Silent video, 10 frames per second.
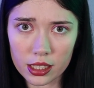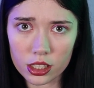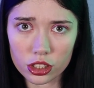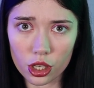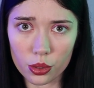
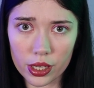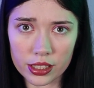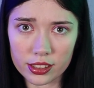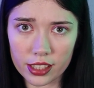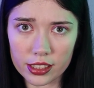so
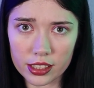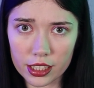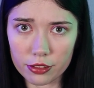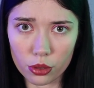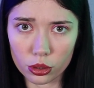instead
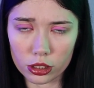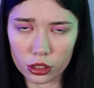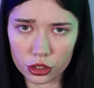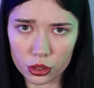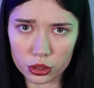he thought the
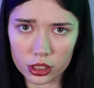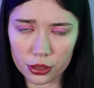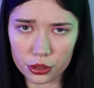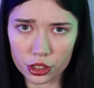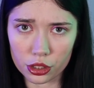logical
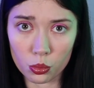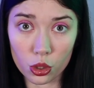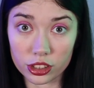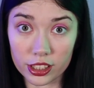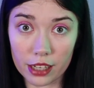solution
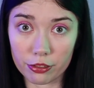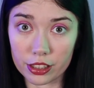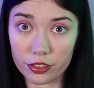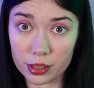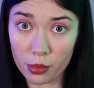was to get rid
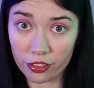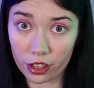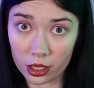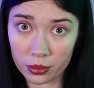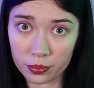of his mother.